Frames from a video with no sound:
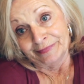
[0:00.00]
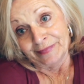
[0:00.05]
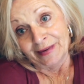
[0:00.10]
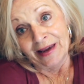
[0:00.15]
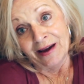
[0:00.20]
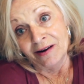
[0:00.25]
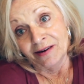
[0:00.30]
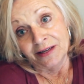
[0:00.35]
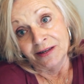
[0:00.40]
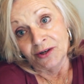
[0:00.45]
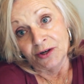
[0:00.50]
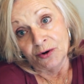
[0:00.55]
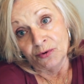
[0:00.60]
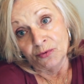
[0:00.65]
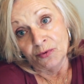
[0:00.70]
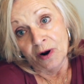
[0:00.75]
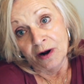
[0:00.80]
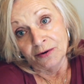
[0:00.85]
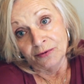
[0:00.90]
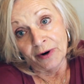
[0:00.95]
how could it go
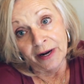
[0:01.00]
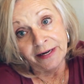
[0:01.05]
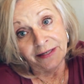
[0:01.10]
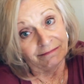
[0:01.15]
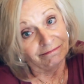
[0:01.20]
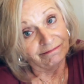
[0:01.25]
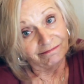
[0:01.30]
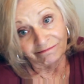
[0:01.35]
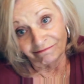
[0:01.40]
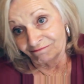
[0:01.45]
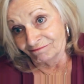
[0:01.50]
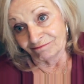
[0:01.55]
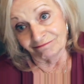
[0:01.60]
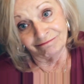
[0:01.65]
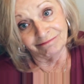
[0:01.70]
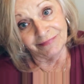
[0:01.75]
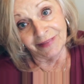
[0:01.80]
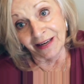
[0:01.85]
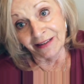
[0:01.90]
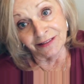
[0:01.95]
wrong, right?
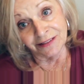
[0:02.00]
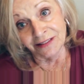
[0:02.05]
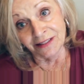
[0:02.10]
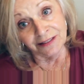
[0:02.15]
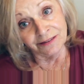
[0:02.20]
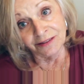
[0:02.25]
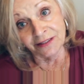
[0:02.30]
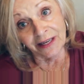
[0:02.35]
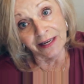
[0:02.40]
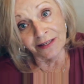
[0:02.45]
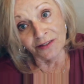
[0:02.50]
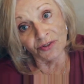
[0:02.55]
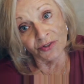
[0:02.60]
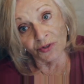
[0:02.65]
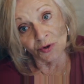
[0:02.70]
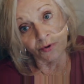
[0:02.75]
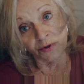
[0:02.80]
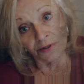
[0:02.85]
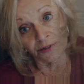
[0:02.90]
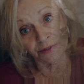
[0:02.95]
That's it. Case
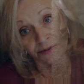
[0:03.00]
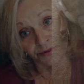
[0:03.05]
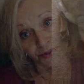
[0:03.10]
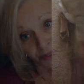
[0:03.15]
sold.